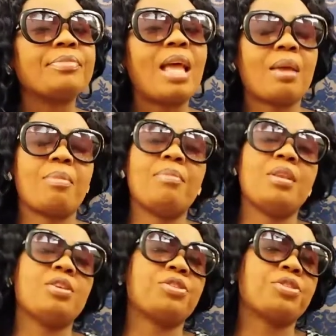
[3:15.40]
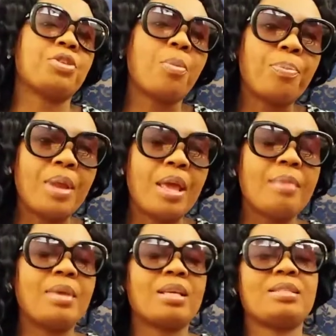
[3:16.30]
Like maybe they shut
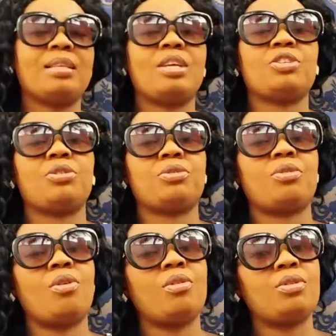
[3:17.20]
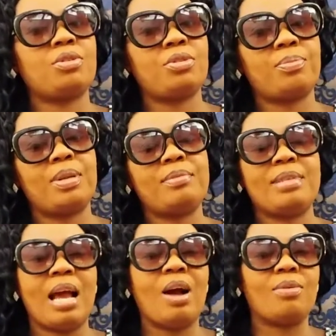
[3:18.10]
them, like you say then shut all the shop
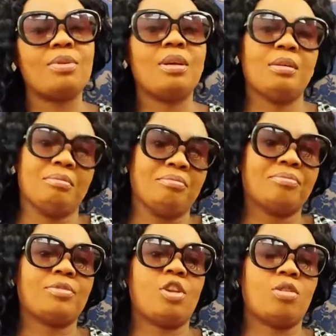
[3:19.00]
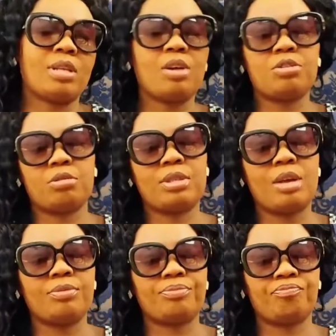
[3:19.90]
them down. Lockdown, shut
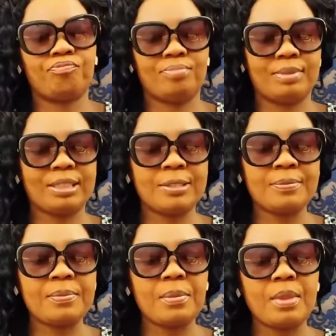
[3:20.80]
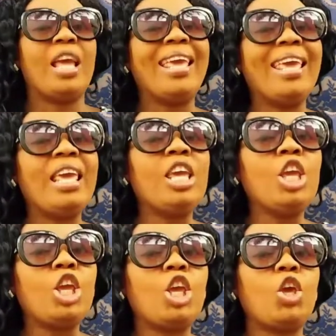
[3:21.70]
down.
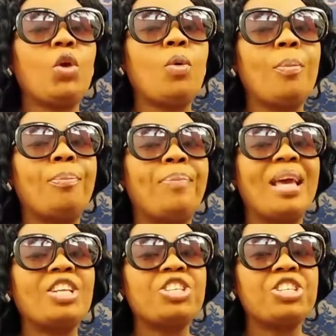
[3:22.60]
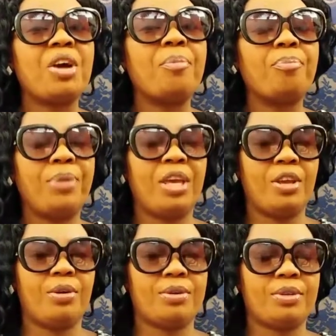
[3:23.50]
Incubation
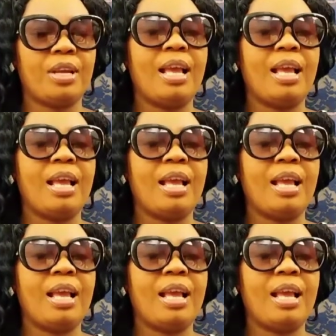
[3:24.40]
period.